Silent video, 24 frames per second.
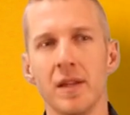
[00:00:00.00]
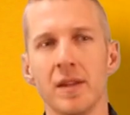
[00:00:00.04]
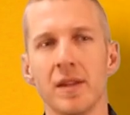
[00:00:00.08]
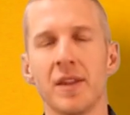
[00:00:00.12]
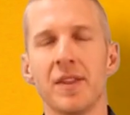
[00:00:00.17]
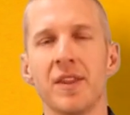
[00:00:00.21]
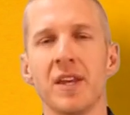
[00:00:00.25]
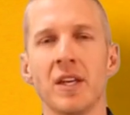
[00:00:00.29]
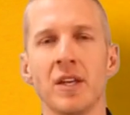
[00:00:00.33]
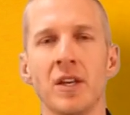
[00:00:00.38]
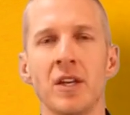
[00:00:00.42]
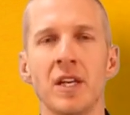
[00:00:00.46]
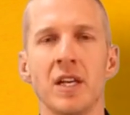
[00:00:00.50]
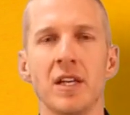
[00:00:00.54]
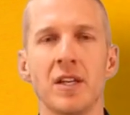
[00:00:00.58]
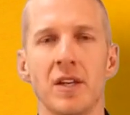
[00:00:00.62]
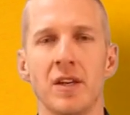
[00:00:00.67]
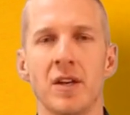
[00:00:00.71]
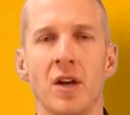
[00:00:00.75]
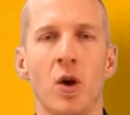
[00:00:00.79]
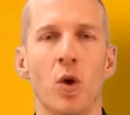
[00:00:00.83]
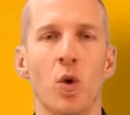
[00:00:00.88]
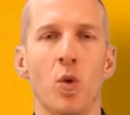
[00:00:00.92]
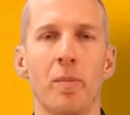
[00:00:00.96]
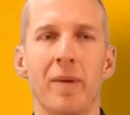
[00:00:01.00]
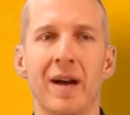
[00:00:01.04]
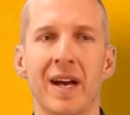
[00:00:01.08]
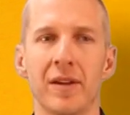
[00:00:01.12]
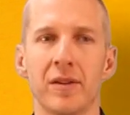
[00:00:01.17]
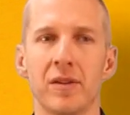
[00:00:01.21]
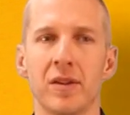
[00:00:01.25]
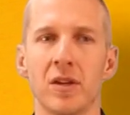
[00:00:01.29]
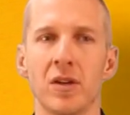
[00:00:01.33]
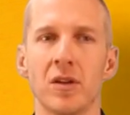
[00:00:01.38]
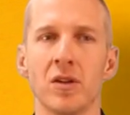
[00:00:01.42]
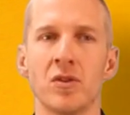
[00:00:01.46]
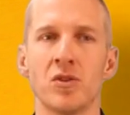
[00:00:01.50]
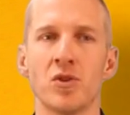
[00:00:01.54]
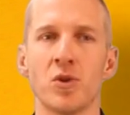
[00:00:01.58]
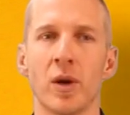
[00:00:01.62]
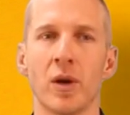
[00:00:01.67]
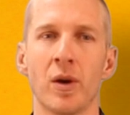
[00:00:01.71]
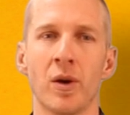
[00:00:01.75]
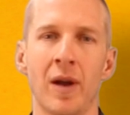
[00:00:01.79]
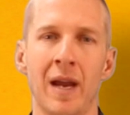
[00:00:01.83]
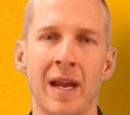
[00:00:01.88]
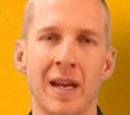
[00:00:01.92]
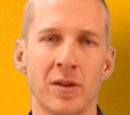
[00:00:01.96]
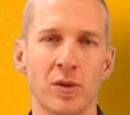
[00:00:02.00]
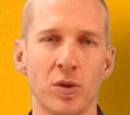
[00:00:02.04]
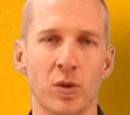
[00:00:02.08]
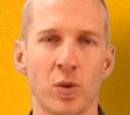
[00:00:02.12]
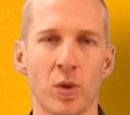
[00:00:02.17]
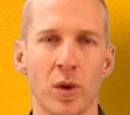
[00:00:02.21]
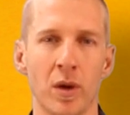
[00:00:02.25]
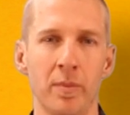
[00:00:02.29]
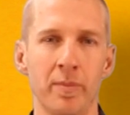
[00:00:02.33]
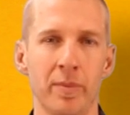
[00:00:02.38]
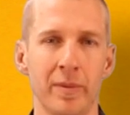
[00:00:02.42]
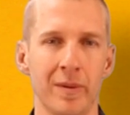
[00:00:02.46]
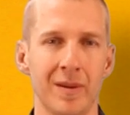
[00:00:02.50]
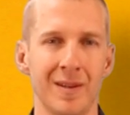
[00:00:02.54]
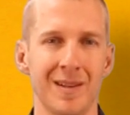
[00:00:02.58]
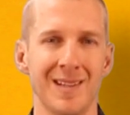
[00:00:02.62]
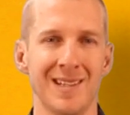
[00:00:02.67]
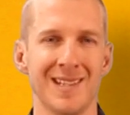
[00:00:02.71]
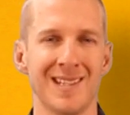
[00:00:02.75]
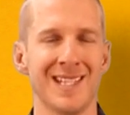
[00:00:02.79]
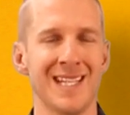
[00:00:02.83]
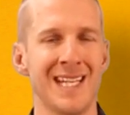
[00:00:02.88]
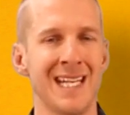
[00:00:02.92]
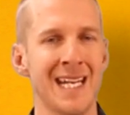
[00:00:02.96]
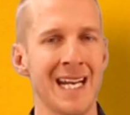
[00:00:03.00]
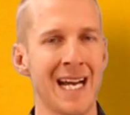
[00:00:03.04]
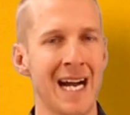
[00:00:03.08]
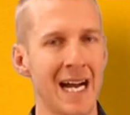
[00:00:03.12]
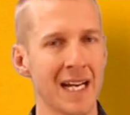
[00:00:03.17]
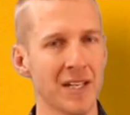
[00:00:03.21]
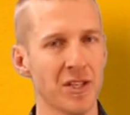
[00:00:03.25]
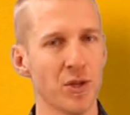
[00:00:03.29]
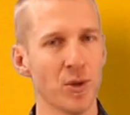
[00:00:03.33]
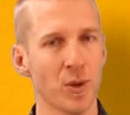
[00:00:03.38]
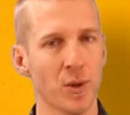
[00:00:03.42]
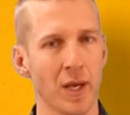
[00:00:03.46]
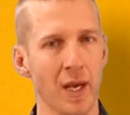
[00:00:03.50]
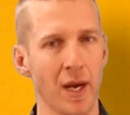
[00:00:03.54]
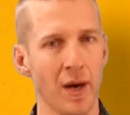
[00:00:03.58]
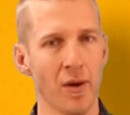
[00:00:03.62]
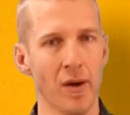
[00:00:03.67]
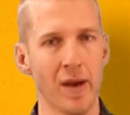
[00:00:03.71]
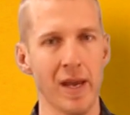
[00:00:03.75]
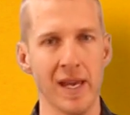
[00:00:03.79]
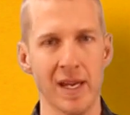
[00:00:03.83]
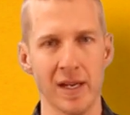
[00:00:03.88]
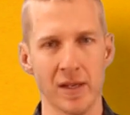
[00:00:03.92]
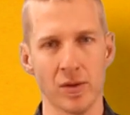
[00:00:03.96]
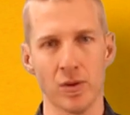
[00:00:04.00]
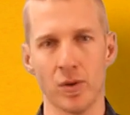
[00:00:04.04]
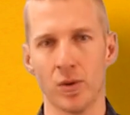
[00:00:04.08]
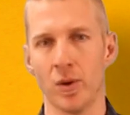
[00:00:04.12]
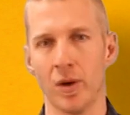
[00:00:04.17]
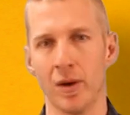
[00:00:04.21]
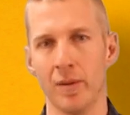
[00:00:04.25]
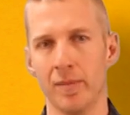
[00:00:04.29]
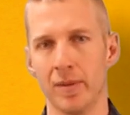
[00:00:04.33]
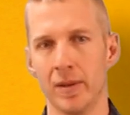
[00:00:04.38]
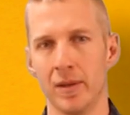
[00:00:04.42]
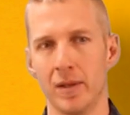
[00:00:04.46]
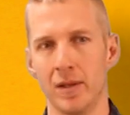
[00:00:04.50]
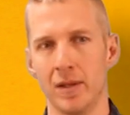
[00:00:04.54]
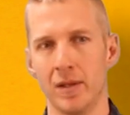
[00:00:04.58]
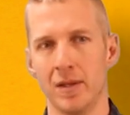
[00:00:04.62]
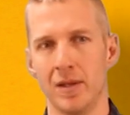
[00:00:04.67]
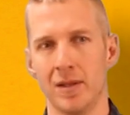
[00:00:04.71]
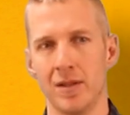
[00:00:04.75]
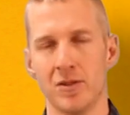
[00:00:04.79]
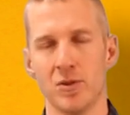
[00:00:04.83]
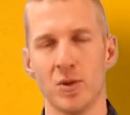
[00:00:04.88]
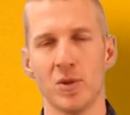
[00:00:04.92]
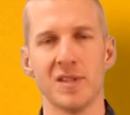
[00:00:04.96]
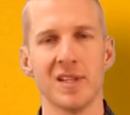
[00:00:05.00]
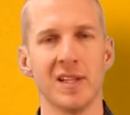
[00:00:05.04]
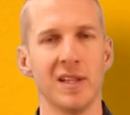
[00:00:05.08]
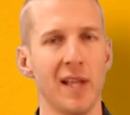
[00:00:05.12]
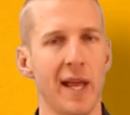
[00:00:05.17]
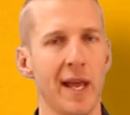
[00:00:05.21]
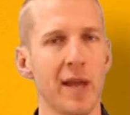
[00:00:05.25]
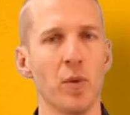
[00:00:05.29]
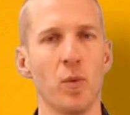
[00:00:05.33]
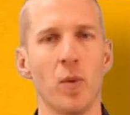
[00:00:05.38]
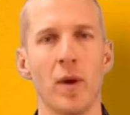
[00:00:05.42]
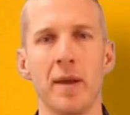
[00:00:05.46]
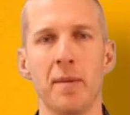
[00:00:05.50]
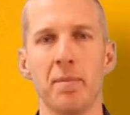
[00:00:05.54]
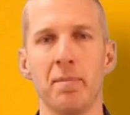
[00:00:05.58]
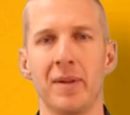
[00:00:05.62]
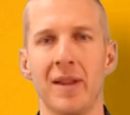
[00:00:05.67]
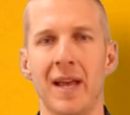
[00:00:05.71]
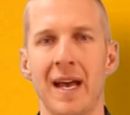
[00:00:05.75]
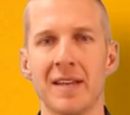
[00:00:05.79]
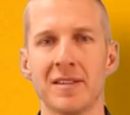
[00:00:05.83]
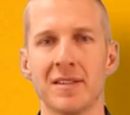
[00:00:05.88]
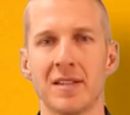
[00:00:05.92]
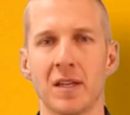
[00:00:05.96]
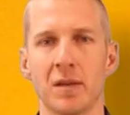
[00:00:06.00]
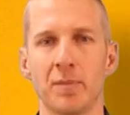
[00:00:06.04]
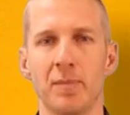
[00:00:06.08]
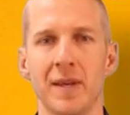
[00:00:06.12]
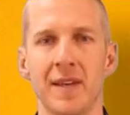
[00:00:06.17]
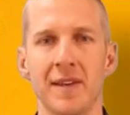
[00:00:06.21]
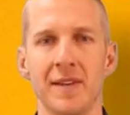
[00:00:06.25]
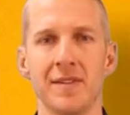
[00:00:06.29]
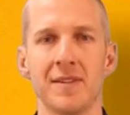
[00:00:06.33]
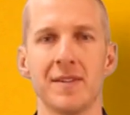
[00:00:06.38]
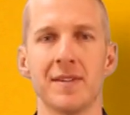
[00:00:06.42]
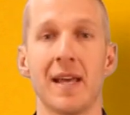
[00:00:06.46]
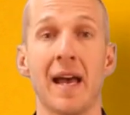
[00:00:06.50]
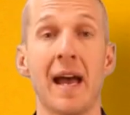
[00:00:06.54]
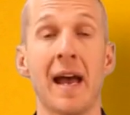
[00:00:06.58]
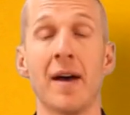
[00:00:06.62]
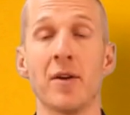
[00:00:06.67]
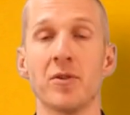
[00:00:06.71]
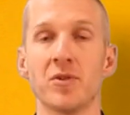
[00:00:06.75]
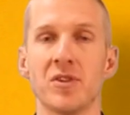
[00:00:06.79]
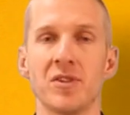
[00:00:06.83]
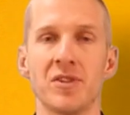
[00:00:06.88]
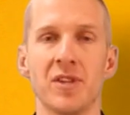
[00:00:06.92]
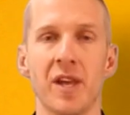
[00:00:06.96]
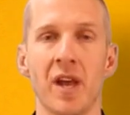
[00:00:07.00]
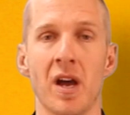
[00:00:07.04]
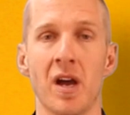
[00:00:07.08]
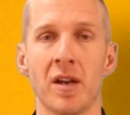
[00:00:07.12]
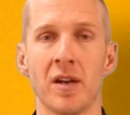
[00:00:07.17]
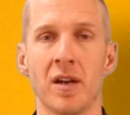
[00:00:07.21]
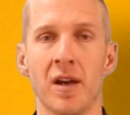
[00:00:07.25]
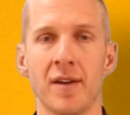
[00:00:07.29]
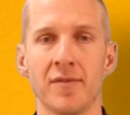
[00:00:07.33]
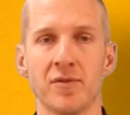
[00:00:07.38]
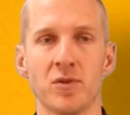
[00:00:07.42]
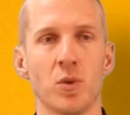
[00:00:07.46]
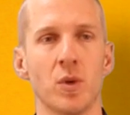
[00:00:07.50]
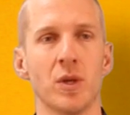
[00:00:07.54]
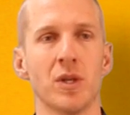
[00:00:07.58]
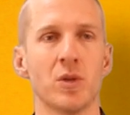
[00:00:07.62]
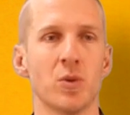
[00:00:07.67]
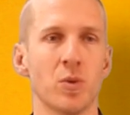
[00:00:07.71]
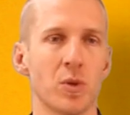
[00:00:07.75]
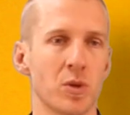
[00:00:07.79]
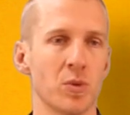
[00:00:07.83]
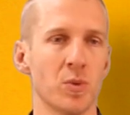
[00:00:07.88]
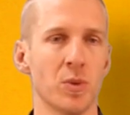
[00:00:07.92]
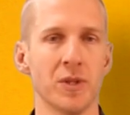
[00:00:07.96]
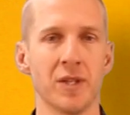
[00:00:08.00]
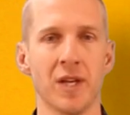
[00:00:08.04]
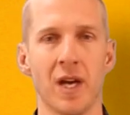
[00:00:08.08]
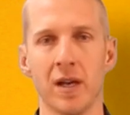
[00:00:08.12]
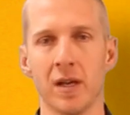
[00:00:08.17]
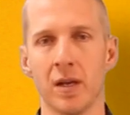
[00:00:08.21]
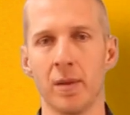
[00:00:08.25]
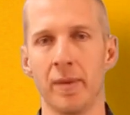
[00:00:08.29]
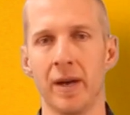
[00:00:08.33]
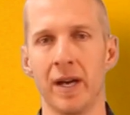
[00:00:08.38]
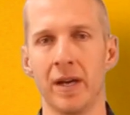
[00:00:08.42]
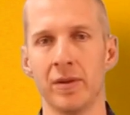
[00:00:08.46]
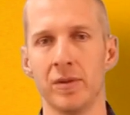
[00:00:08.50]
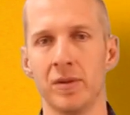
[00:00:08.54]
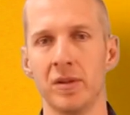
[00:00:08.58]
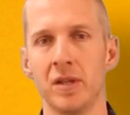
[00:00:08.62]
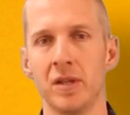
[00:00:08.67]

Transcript: The thing you need to know about the trigger handle grip, it's not your carry handle grip. So it's a lightweight plastic piece that houses the on-off switch, which we'll talk about.